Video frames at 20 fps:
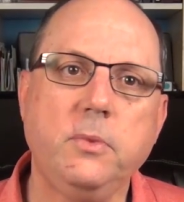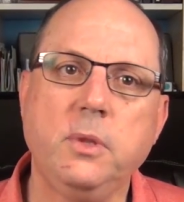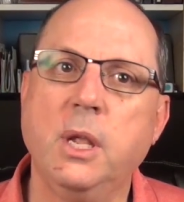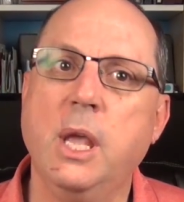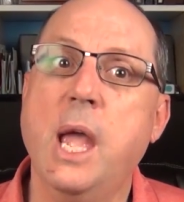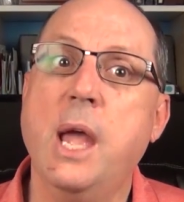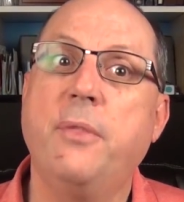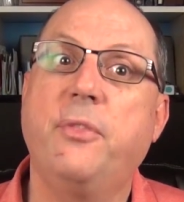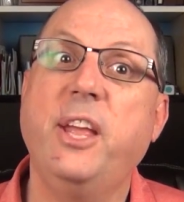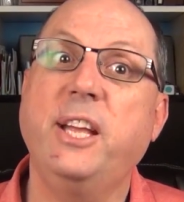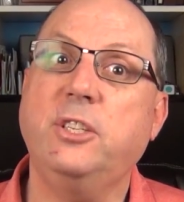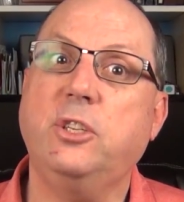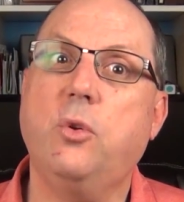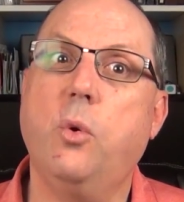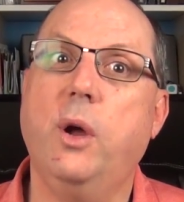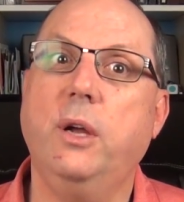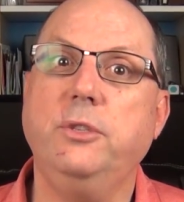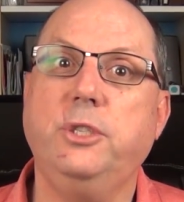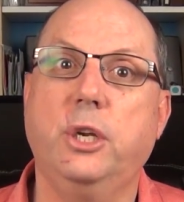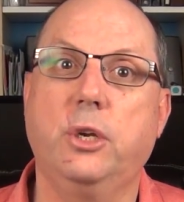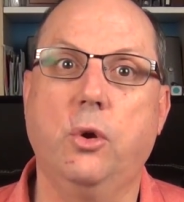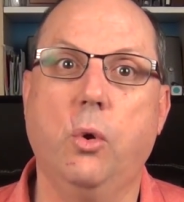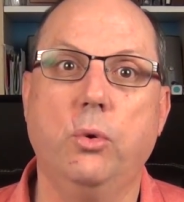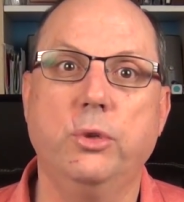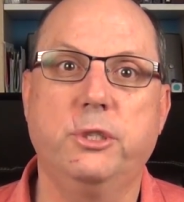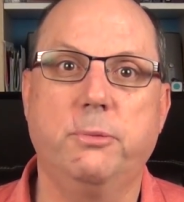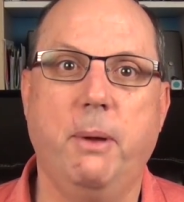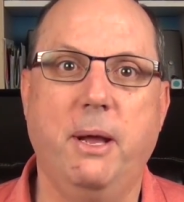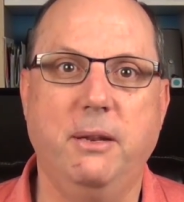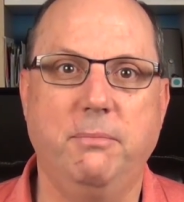Thanks go out to
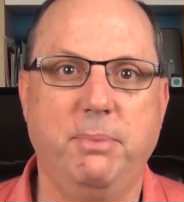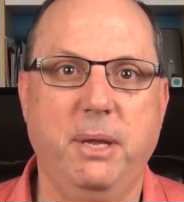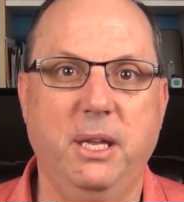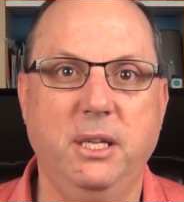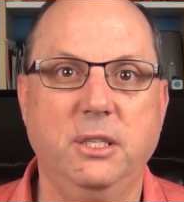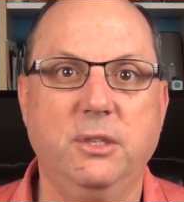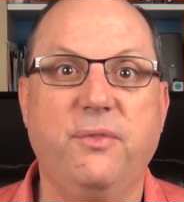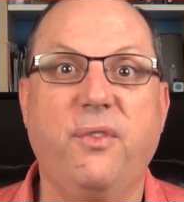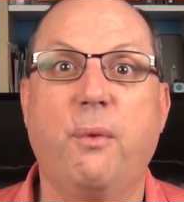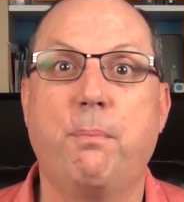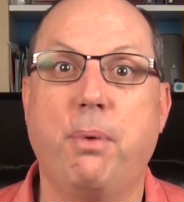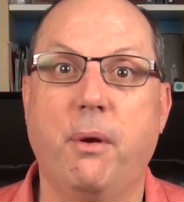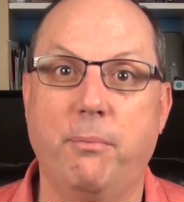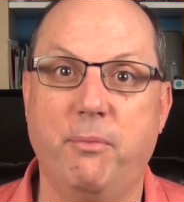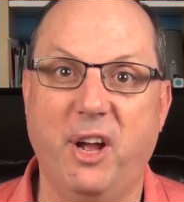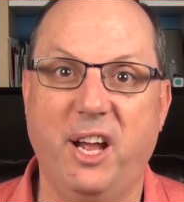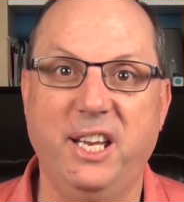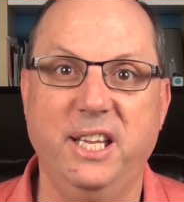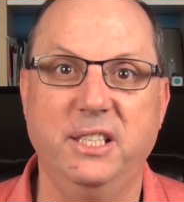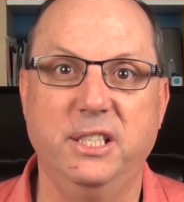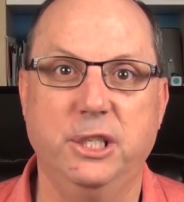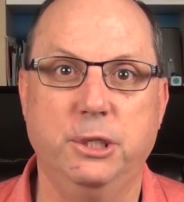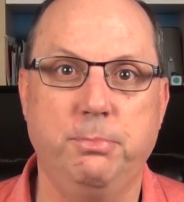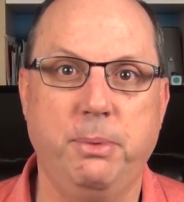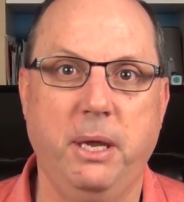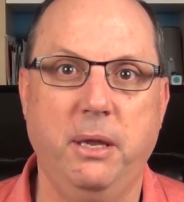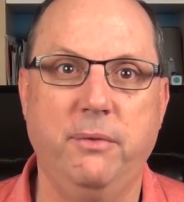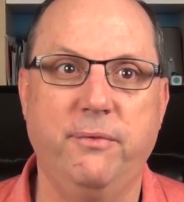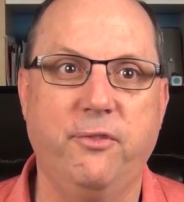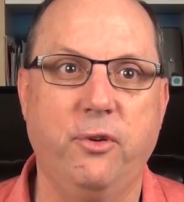Goldspot Pens for providing this
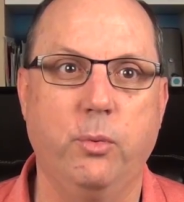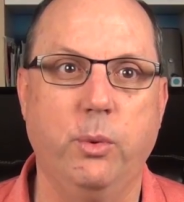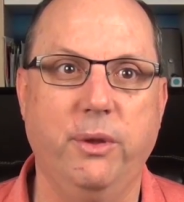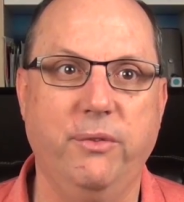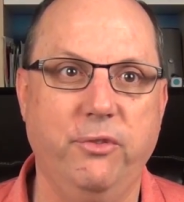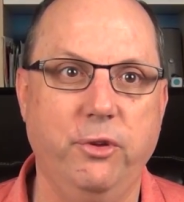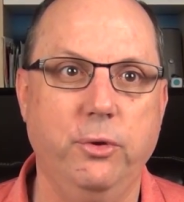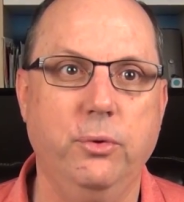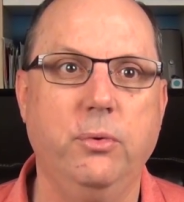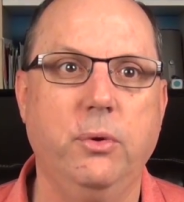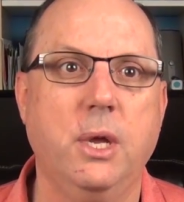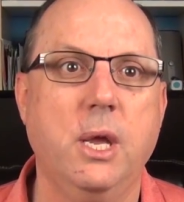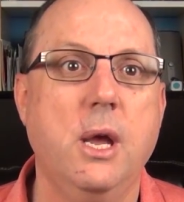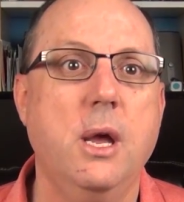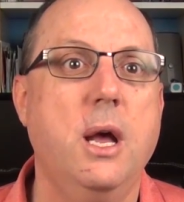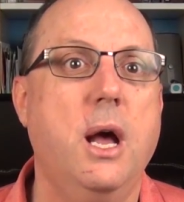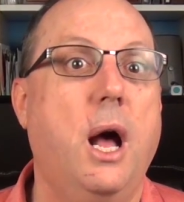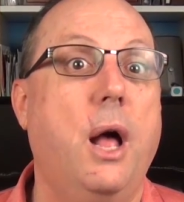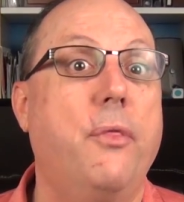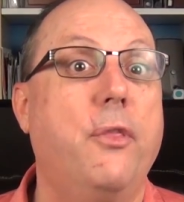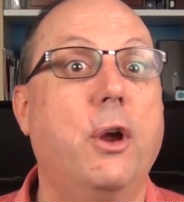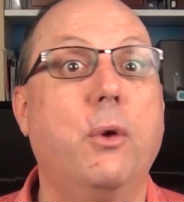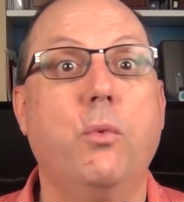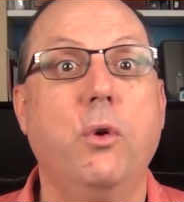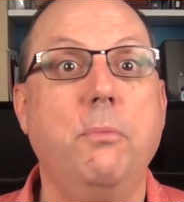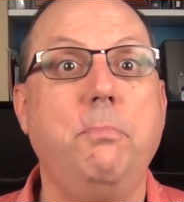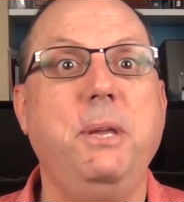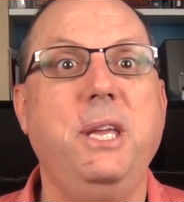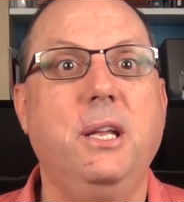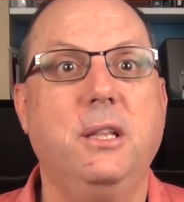pen for review. Uh, there
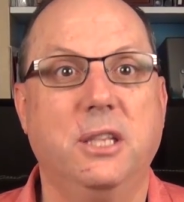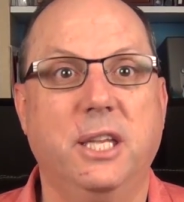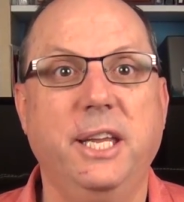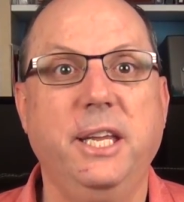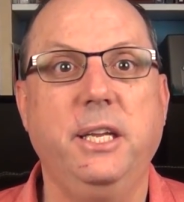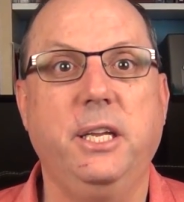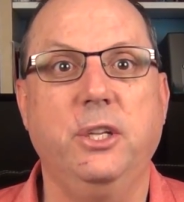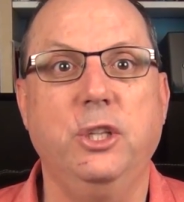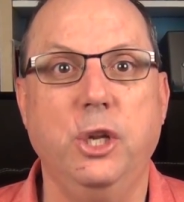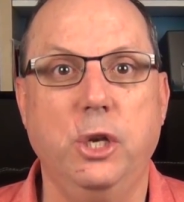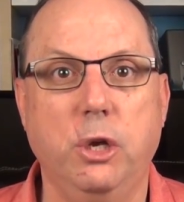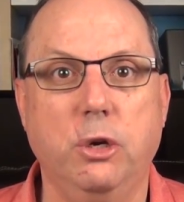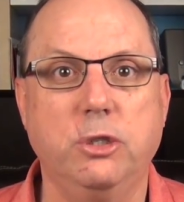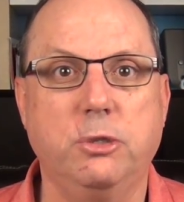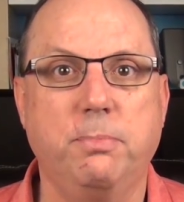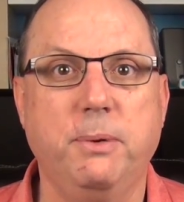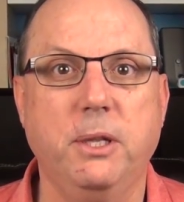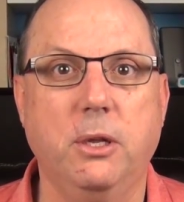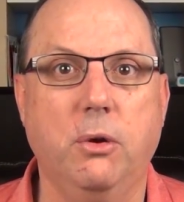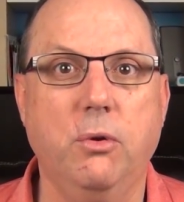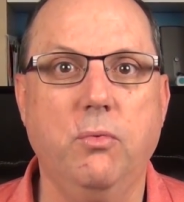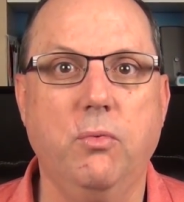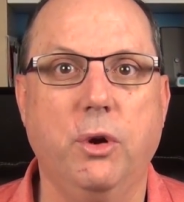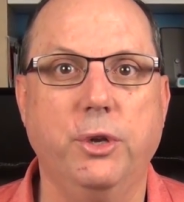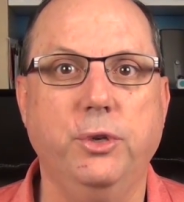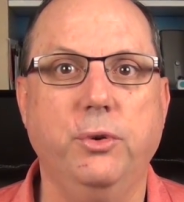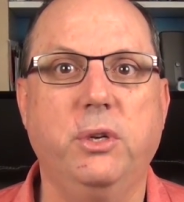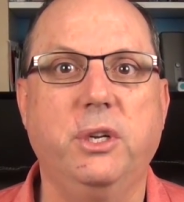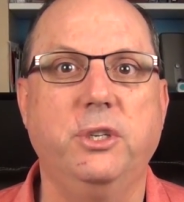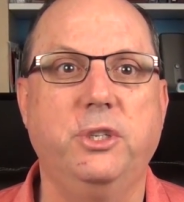will be a link in the notes below where
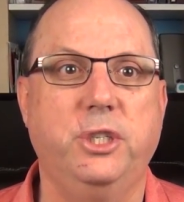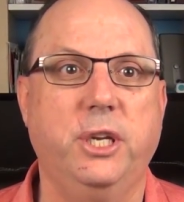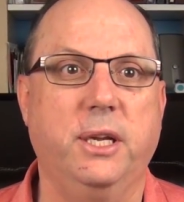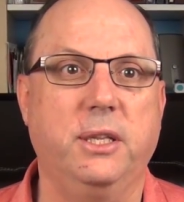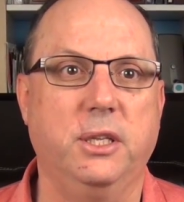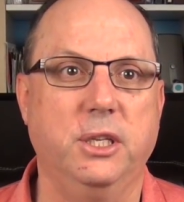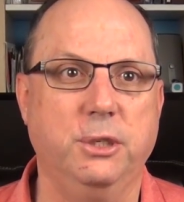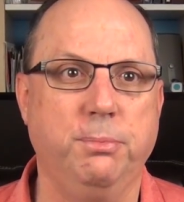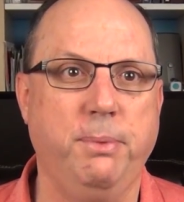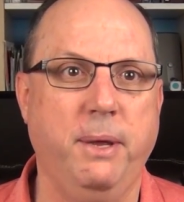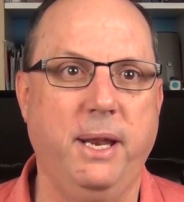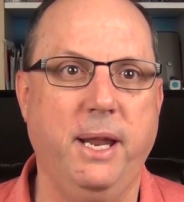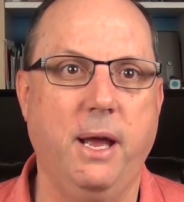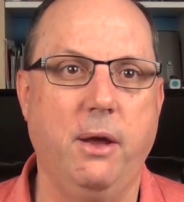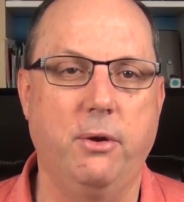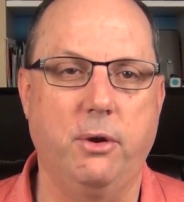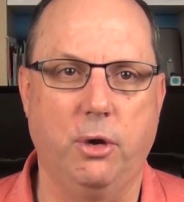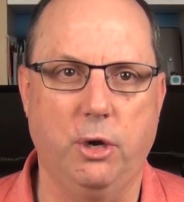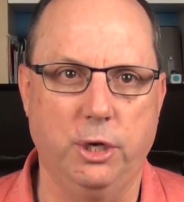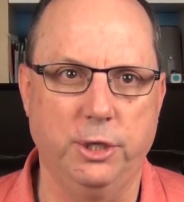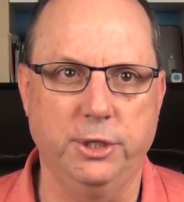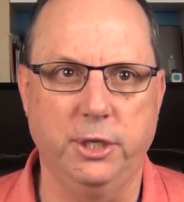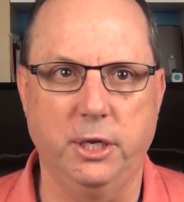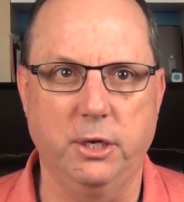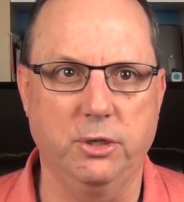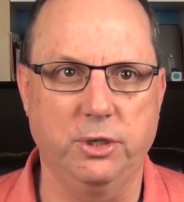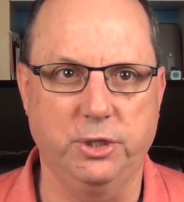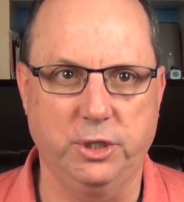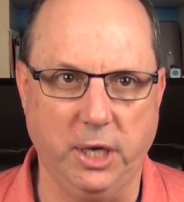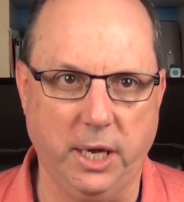you can check this pen out on
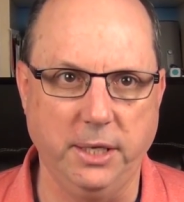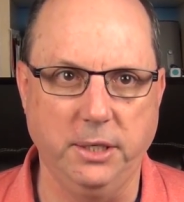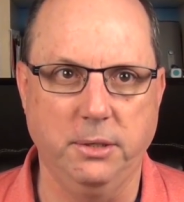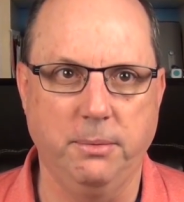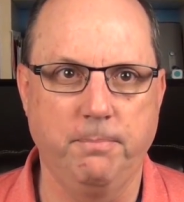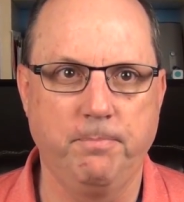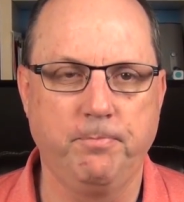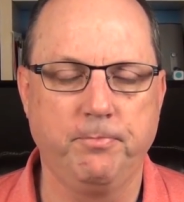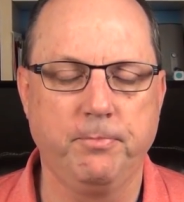their site.